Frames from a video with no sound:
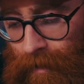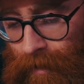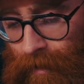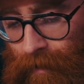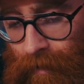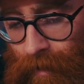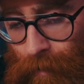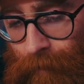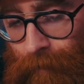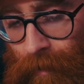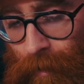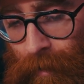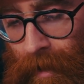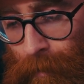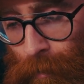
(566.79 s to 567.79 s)
you still
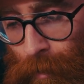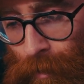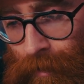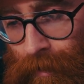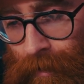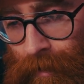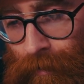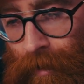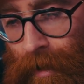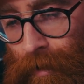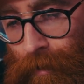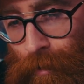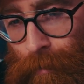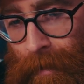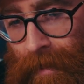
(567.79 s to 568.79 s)
feel the emotions. Like right
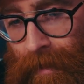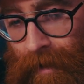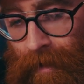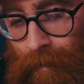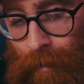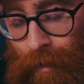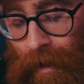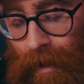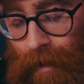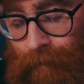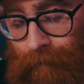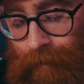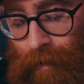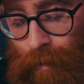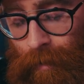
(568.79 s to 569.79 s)
now, me thinking about it, I
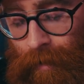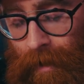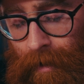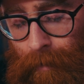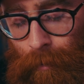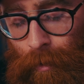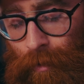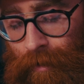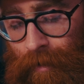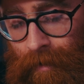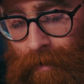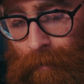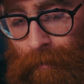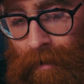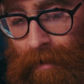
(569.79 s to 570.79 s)
feel the
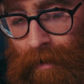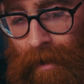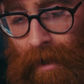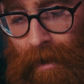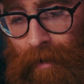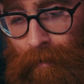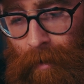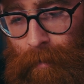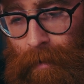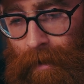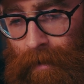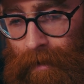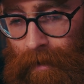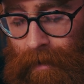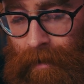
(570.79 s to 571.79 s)
emotions. I'm like getting a wee bit
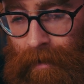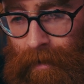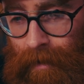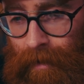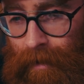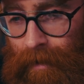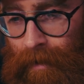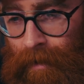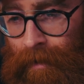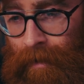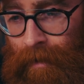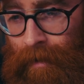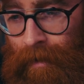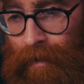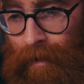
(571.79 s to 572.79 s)
like
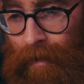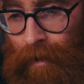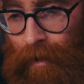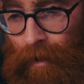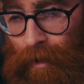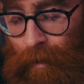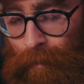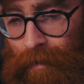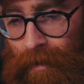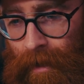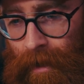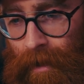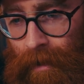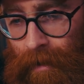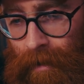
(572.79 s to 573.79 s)

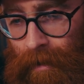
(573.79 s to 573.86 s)
upset,